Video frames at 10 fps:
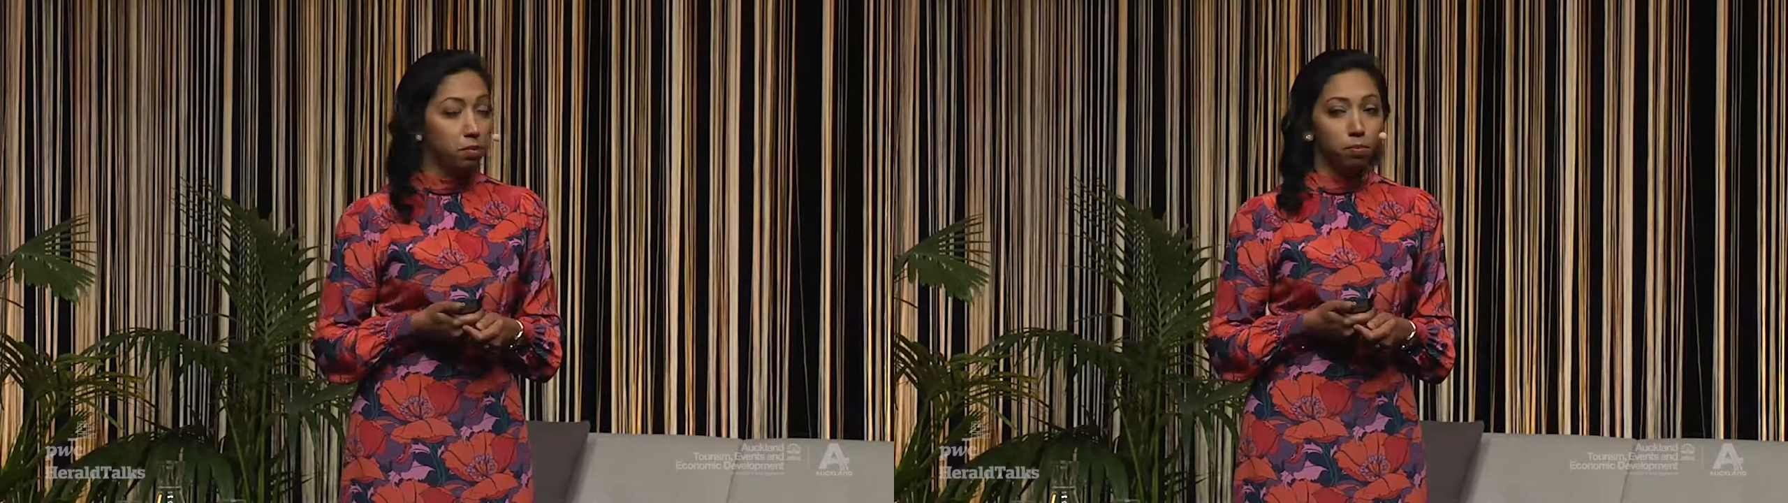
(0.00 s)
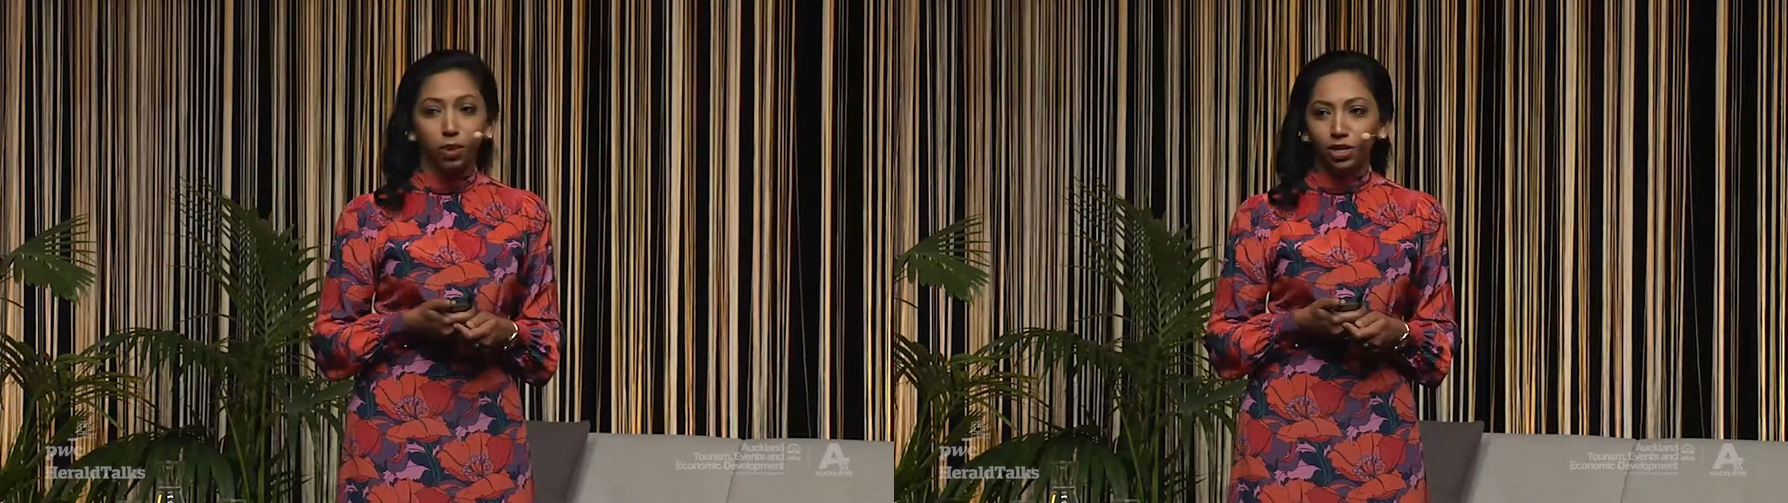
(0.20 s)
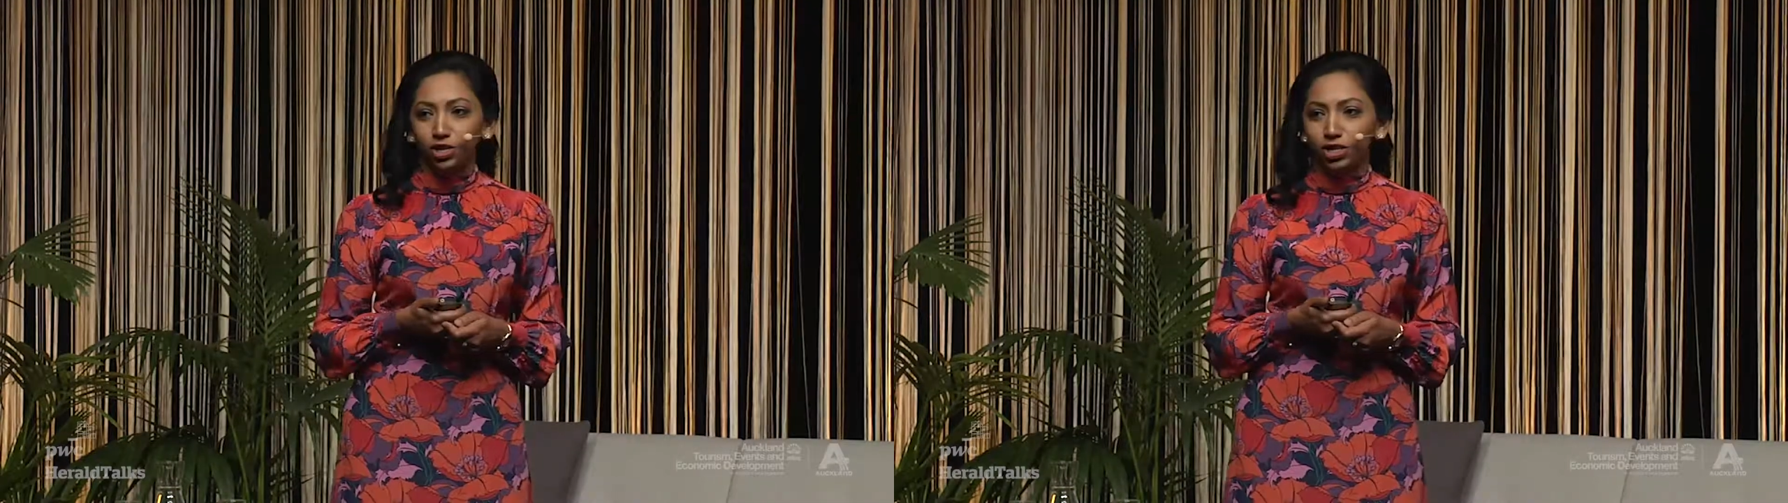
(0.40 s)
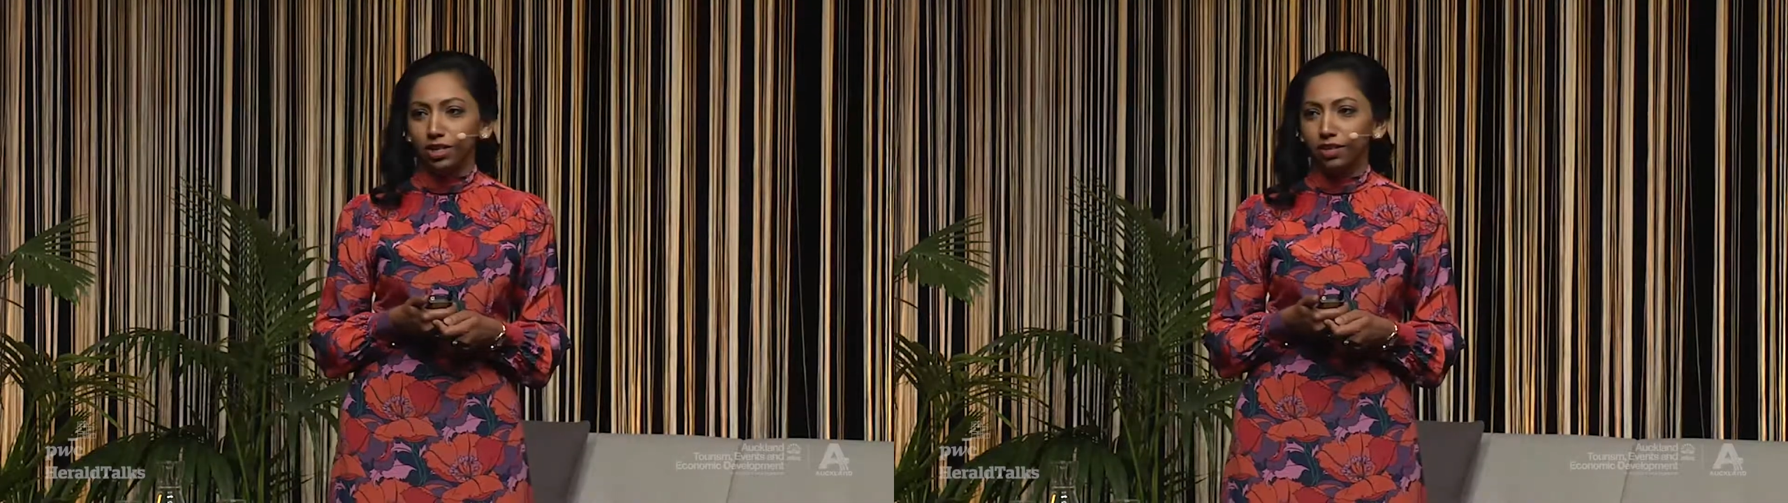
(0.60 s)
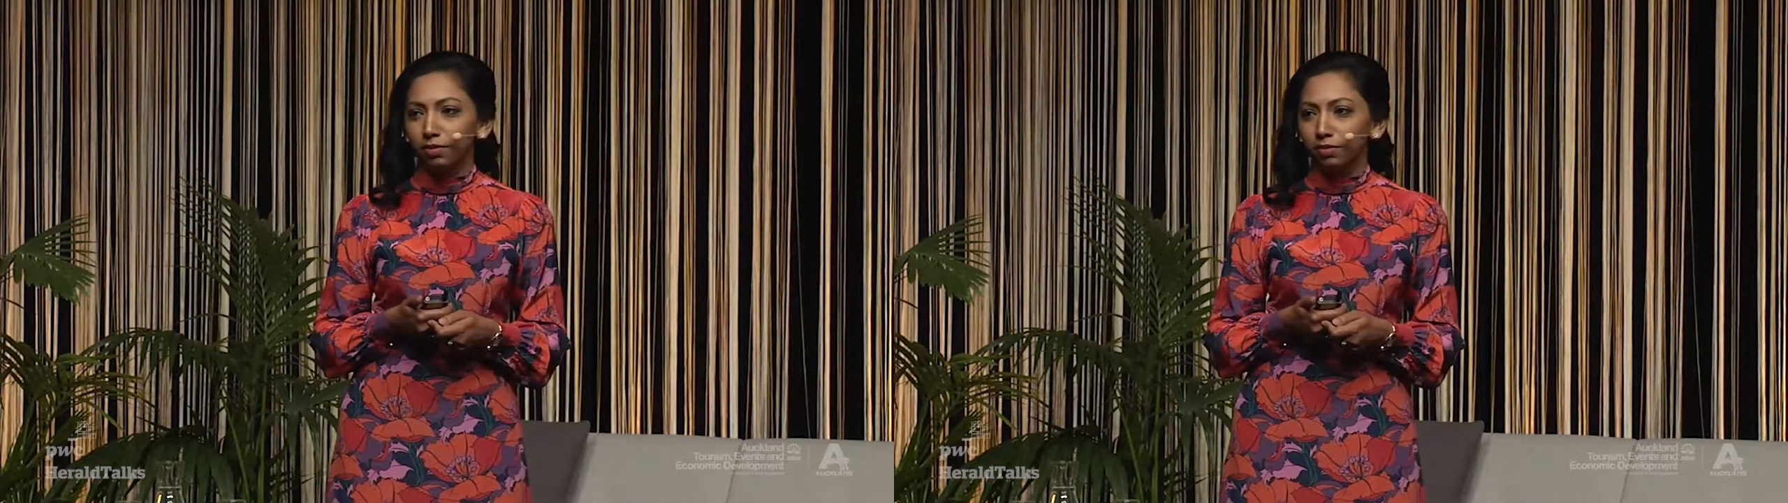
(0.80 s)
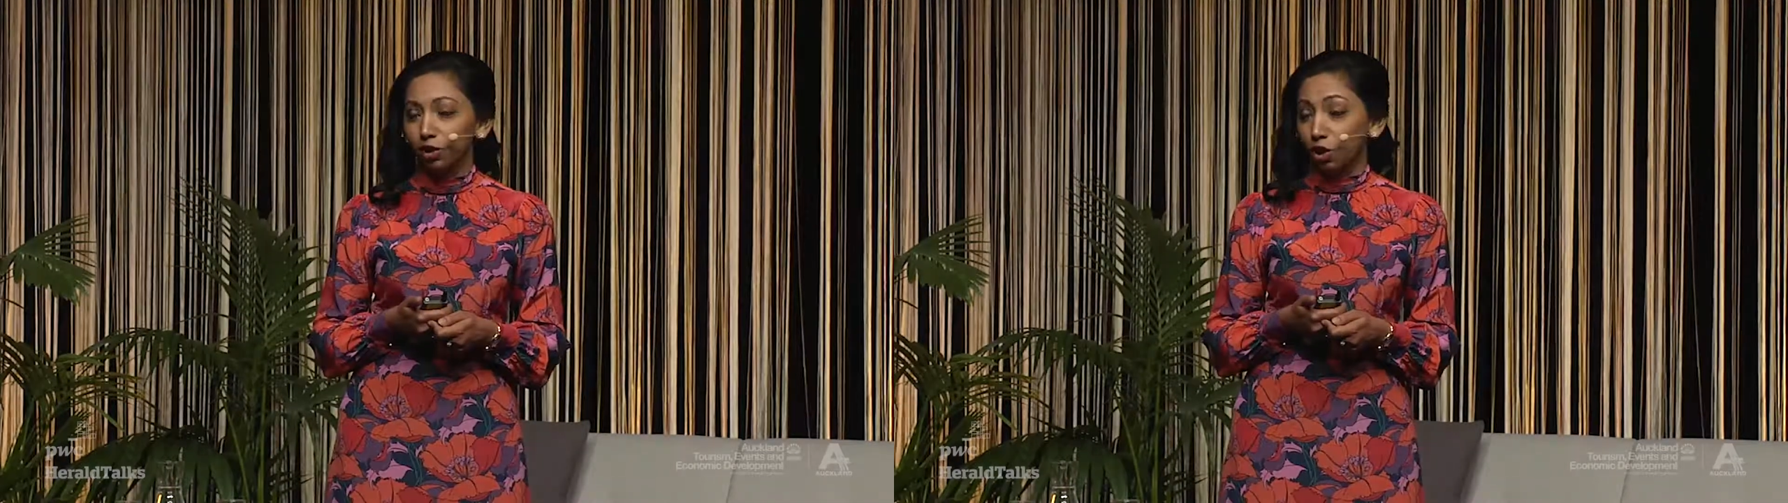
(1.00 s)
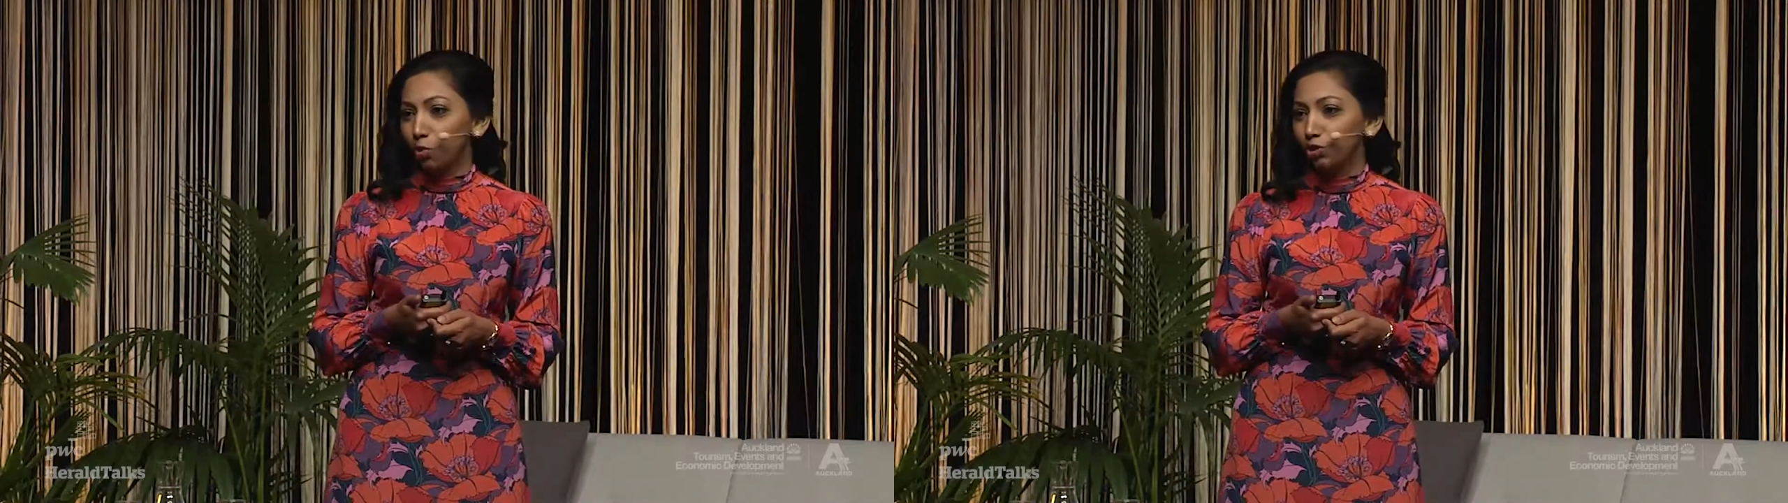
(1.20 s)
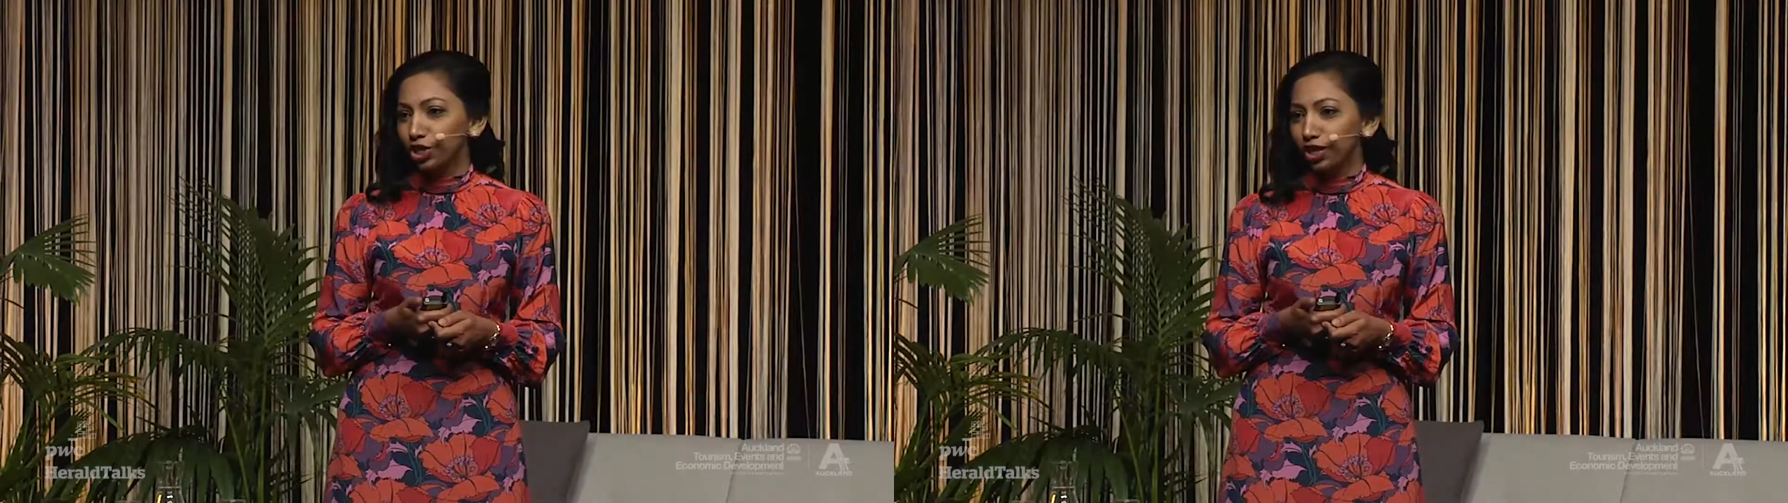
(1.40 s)
budgeting,
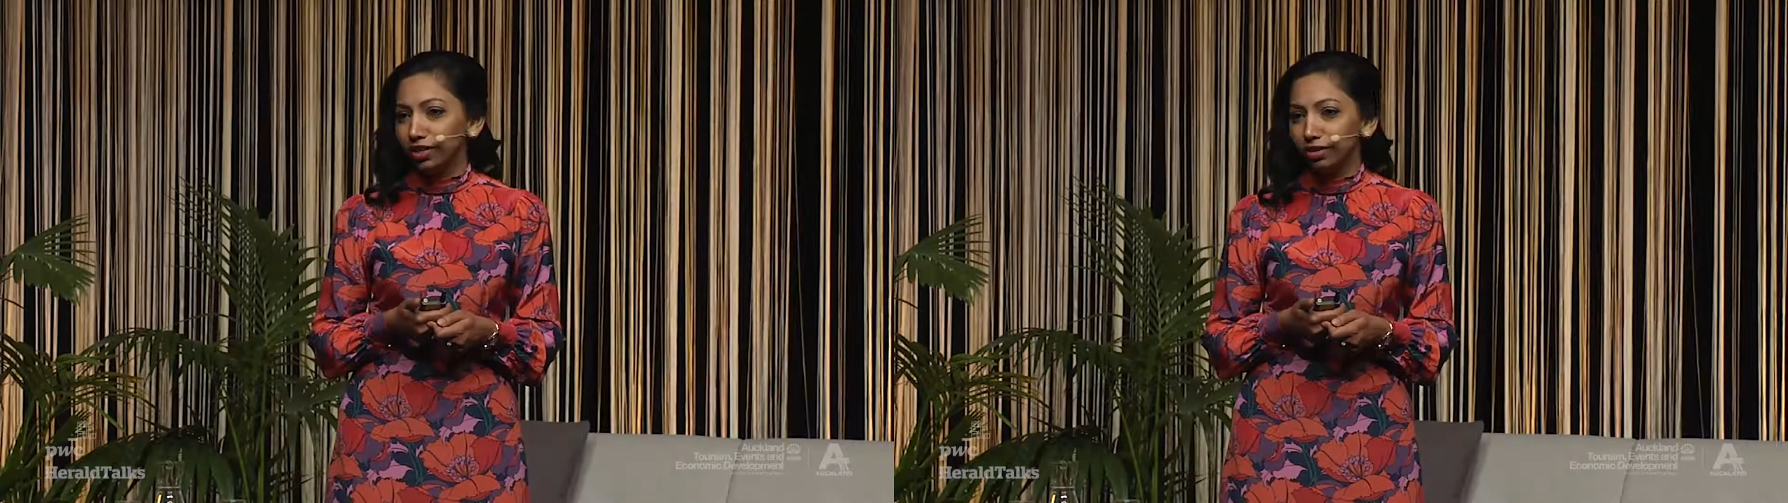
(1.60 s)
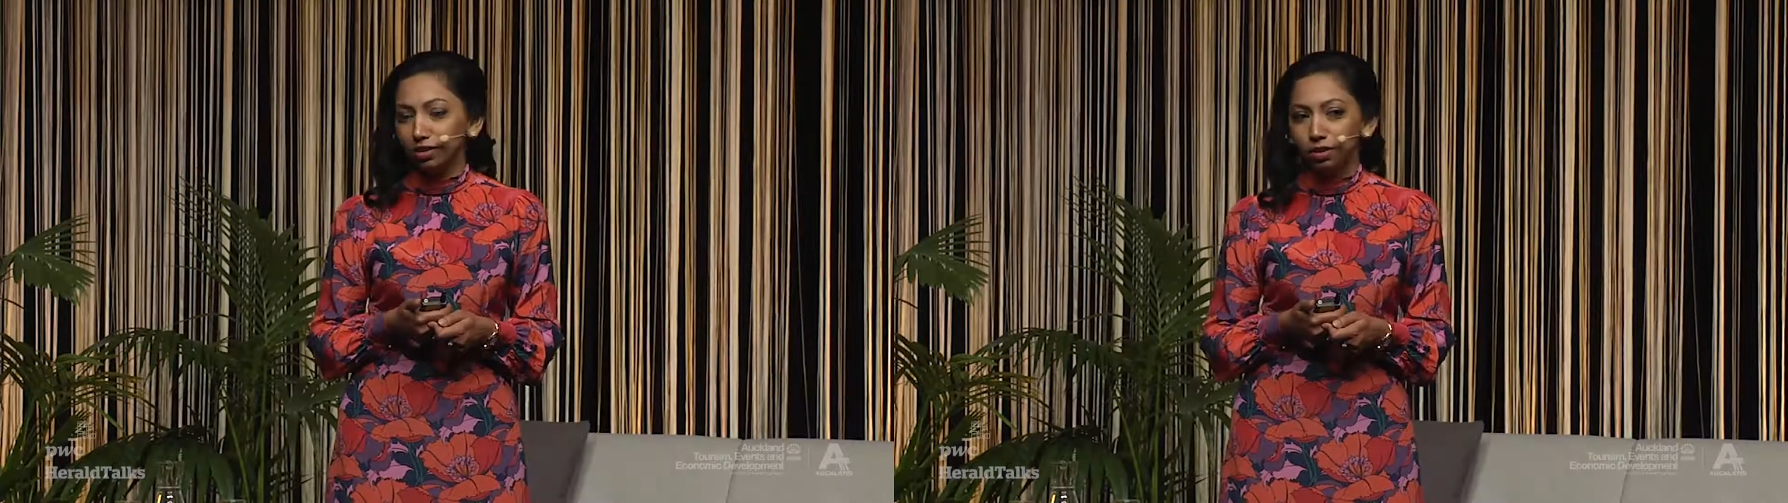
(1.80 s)
coaching,